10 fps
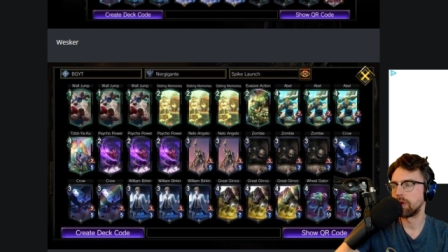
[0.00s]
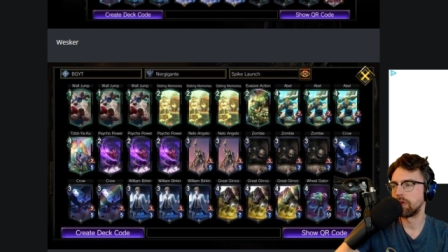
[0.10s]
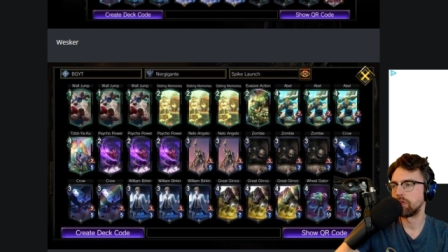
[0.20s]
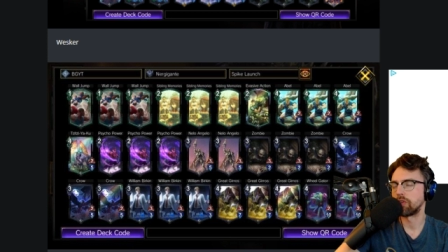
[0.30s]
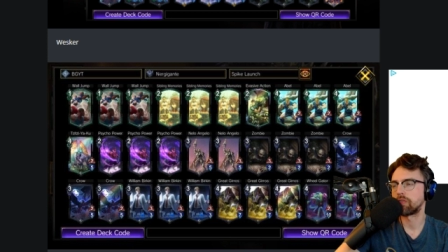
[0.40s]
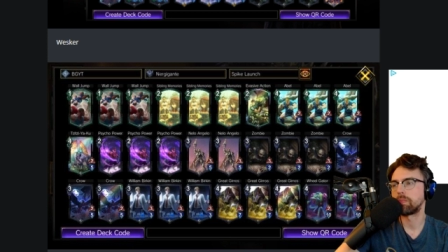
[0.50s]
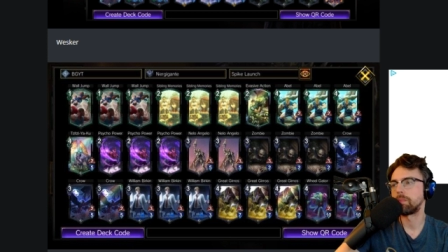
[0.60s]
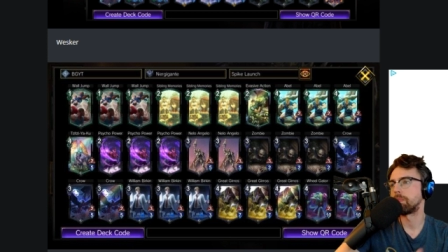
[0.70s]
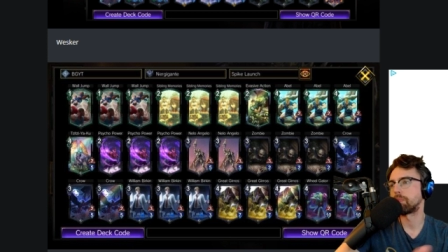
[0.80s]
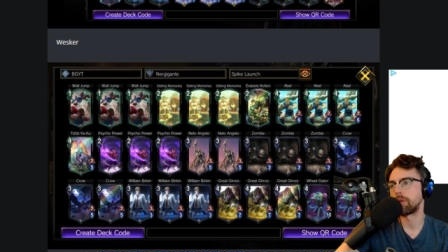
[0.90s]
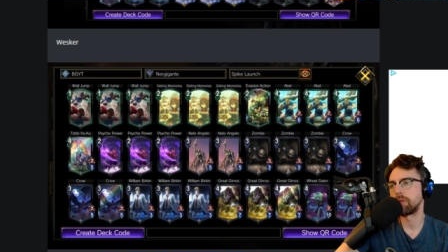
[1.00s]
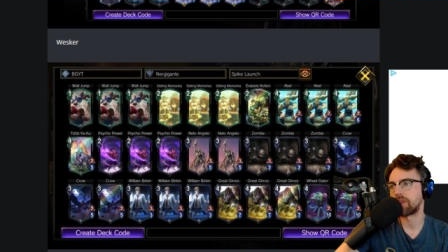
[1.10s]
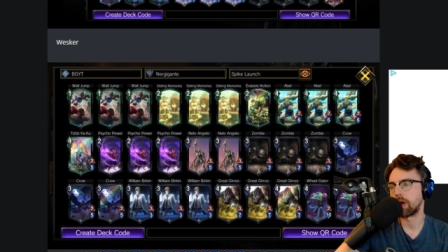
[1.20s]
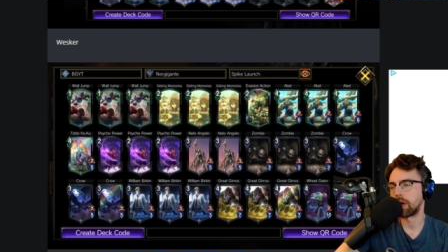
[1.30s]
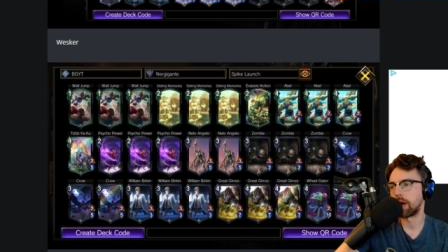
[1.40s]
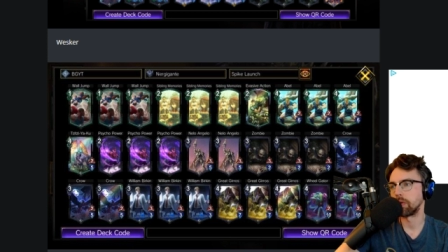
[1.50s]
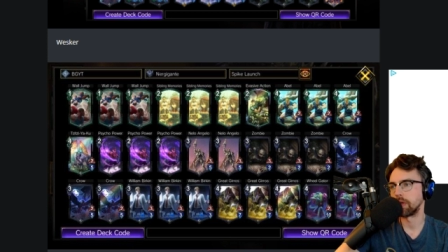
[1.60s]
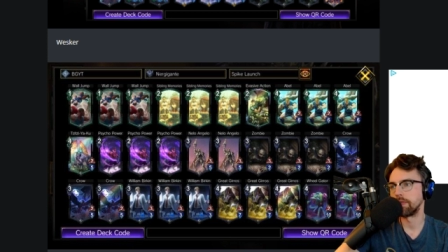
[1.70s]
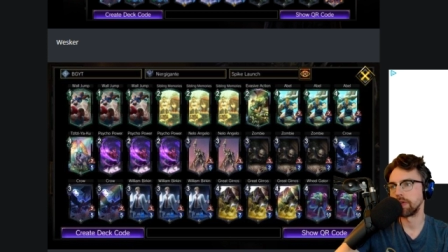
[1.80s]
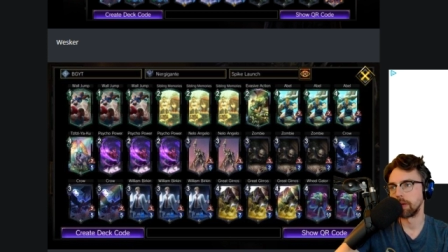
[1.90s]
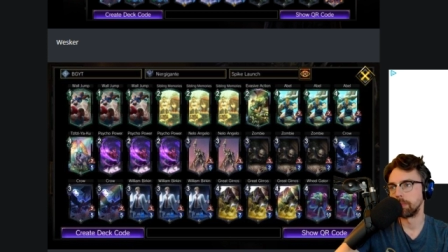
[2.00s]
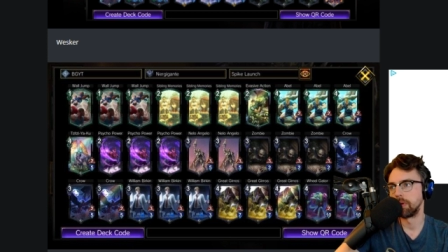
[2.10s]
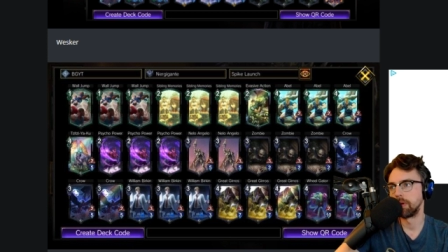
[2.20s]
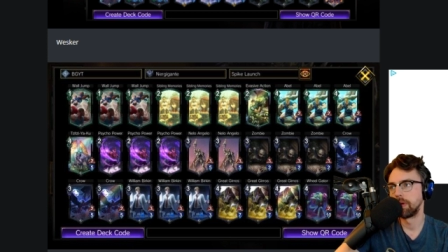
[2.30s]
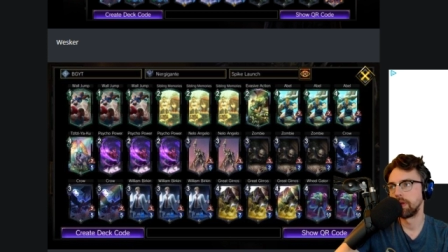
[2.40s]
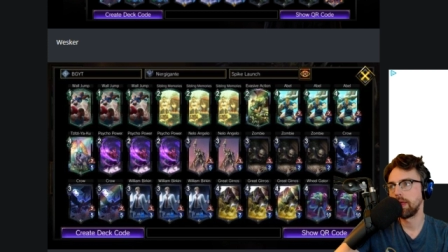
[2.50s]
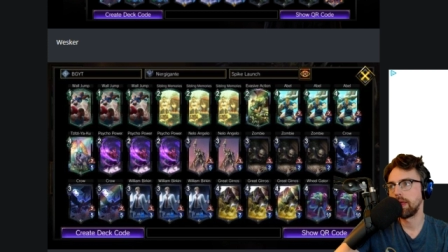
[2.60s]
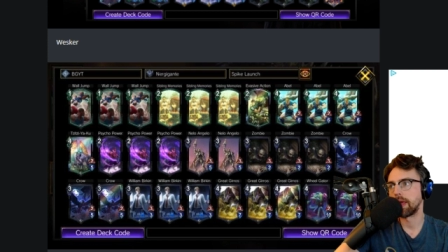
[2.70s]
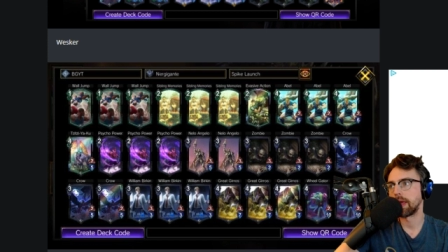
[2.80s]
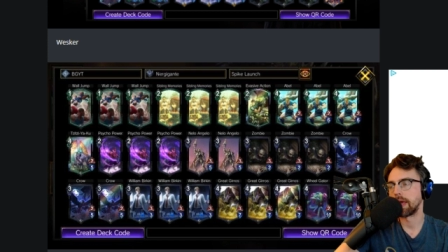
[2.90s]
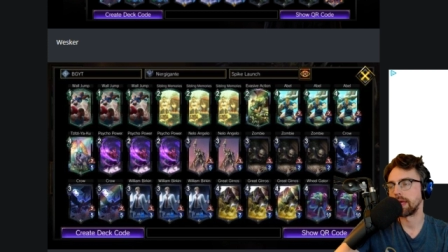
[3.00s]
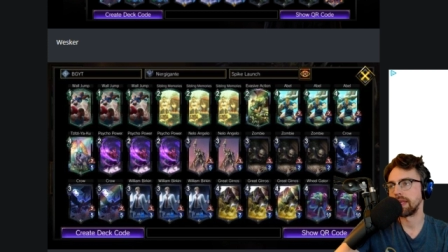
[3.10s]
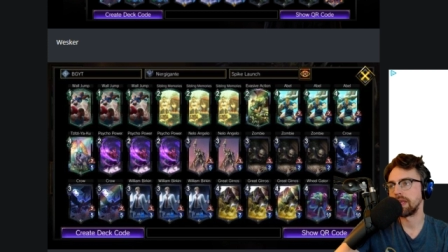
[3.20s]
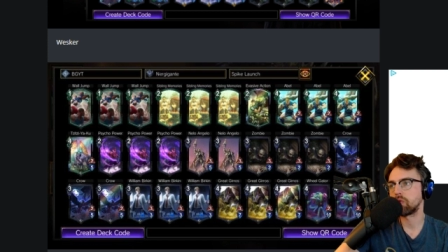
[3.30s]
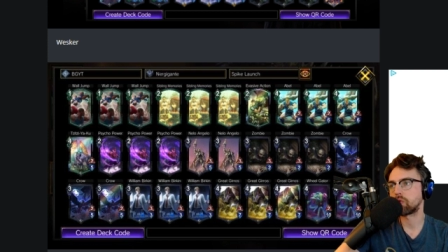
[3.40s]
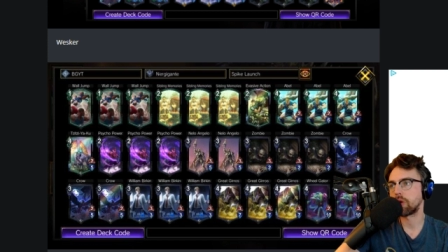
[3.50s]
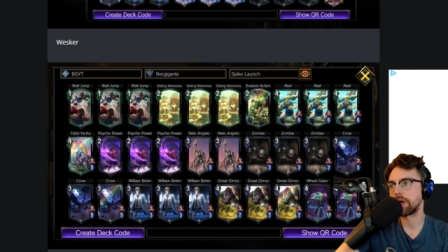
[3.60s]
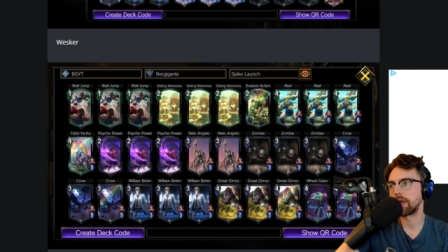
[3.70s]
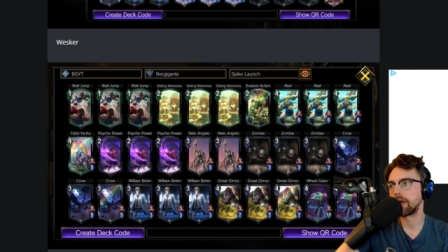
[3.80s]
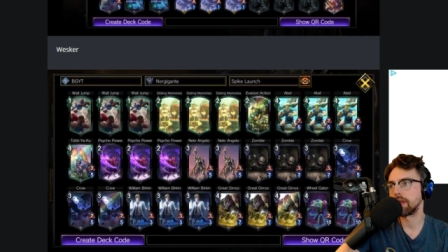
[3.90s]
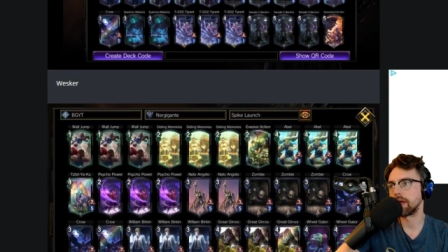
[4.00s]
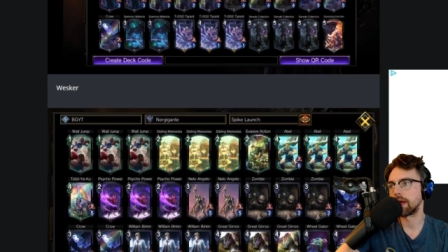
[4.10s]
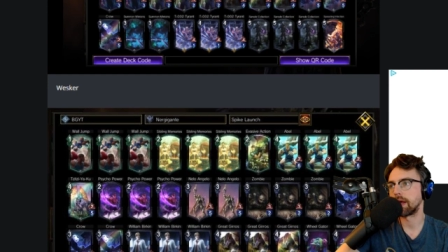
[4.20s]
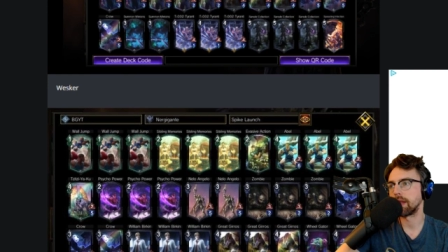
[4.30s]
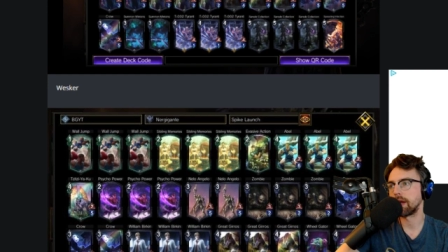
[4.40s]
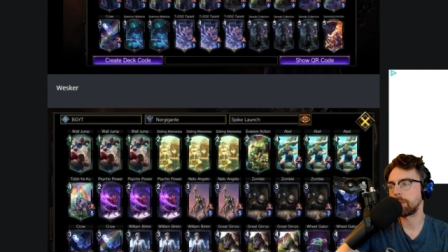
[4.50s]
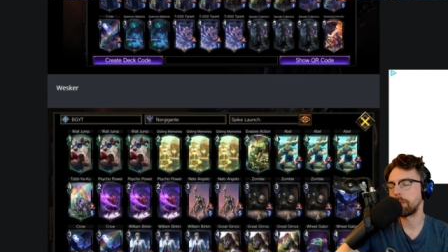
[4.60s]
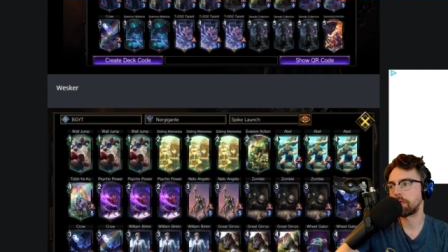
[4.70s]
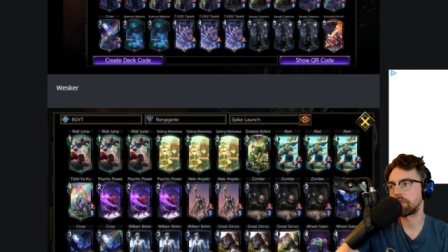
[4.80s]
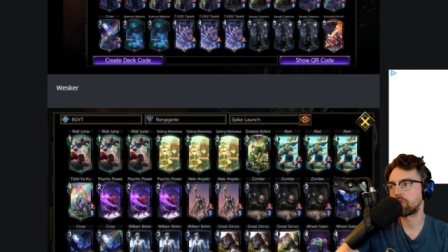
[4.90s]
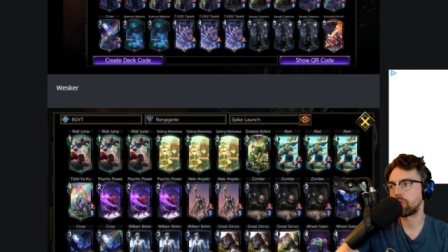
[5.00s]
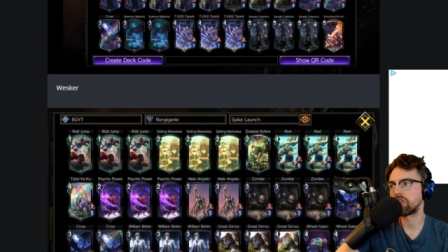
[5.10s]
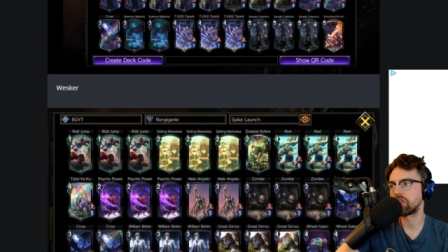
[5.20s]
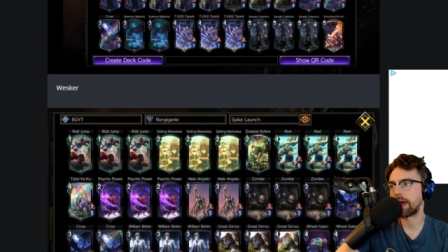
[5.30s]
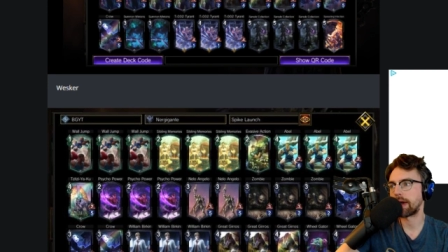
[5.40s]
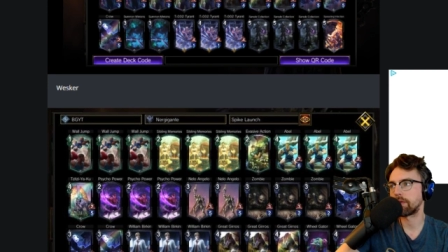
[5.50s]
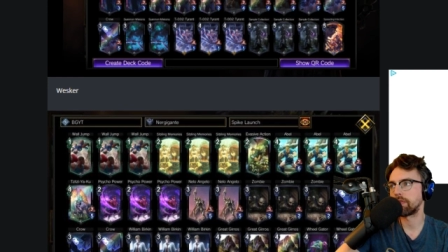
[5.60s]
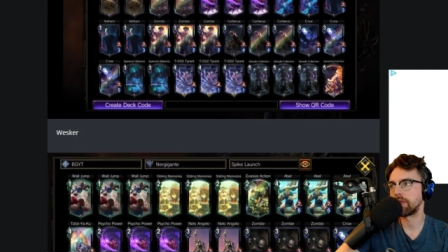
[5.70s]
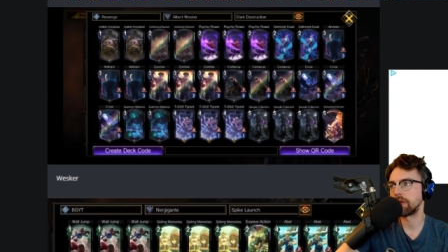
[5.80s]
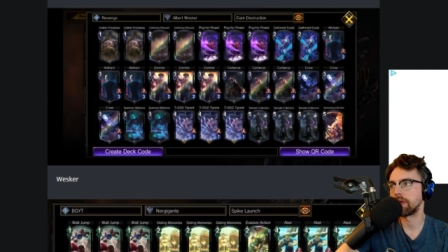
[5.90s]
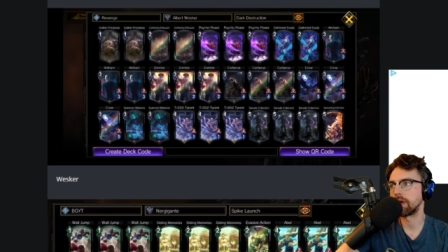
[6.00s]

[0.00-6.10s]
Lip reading: just pretty much outliving him. And he's running a lot of people have switched out of the